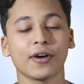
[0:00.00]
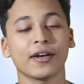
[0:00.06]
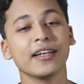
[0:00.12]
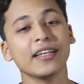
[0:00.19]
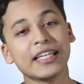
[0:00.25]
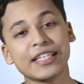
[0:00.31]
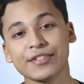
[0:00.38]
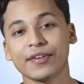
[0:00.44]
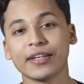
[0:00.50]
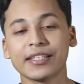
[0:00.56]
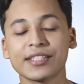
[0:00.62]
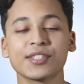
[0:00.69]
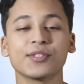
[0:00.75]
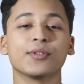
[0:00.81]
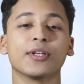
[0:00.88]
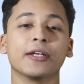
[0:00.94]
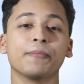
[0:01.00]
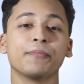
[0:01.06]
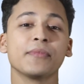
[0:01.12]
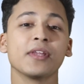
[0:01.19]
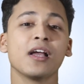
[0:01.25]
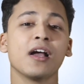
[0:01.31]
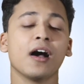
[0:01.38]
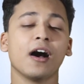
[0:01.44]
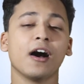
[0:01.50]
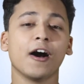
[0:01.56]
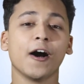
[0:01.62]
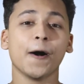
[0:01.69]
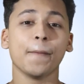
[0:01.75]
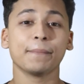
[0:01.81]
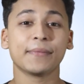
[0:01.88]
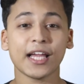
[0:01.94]
you are an engineering student.
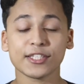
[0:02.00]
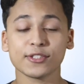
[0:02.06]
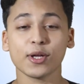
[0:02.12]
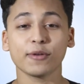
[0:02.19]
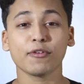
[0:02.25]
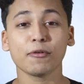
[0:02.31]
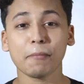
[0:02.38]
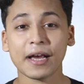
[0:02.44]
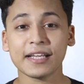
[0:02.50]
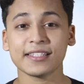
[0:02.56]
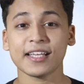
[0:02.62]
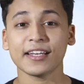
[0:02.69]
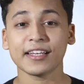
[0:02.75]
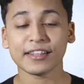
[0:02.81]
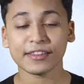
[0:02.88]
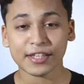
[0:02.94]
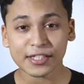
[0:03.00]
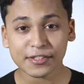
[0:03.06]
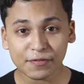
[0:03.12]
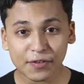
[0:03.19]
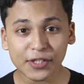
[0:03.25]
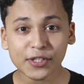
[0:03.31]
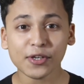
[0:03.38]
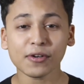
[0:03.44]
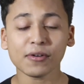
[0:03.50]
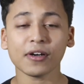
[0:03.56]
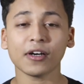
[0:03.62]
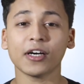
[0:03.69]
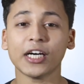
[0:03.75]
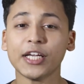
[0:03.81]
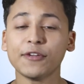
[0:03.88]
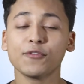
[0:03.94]
That's all from my side in this video.
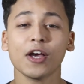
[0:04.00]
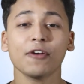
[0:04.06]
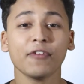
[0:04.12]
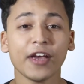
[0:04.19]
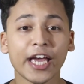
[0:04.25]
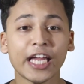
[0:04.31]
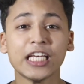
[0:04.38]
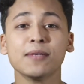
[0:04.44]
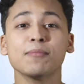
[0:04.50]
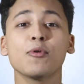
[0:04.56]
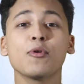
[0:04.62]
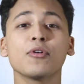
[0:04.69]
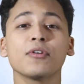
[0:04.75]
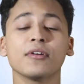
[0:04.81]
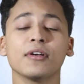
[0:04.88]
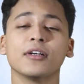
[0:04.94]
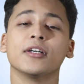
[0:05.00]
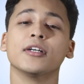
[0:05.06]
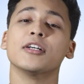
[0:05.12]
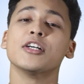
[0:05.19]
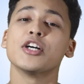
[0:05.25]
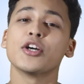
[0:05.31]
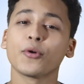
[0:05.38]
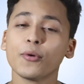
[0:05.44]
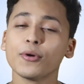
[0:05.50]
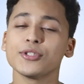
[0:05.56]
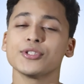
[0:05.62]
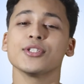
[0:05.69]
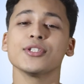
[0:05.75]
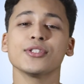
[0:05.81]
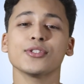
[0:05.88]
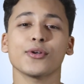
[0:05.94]
If you have any more
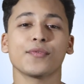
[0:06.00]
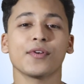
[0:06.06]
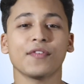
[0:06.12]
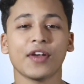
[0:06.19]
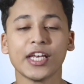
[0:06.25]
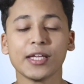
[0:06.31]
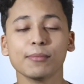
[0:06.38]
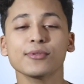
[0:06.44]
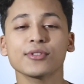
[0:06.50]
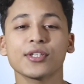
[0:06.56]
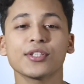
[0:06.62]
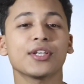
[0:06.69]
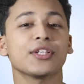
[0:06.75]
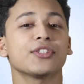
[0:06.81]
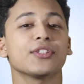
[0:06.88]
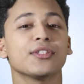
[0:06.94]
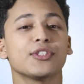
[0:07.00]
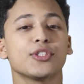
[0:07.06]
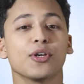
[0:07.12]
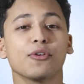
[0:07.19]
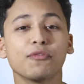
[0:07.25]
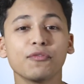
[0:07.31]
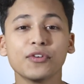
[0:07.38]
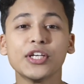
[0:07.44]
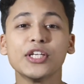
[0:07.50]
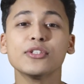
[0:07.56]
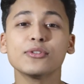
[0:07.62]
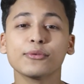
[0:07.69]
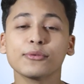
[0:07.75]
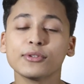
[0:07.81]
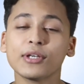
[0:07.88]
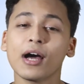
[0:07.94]
questions or if you have any more suggestions, you're free
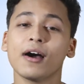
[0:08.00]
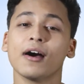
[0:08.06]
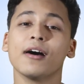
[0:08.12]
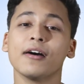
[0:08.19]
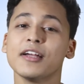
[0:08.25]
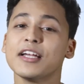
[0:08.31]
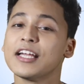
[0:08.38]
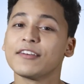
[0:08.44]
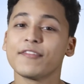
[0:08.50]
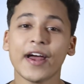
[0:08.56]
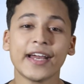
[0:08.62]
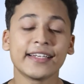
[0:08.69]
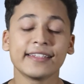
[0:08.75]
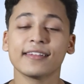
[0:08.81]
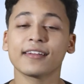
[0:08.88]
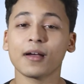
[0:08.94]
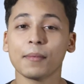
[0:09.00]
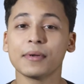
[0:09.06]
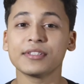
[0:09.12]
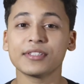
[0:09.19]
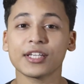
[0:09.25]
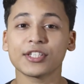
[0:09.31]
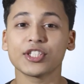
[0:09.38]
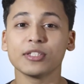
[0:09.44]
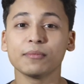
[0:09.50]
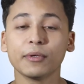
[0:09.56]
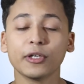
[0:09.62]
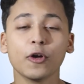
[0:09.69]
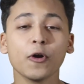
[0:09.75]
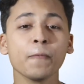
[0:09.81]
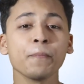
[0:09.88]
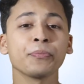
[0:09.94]
to write in the comment section
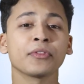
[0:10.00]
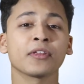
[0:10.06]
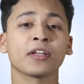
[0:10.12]
below.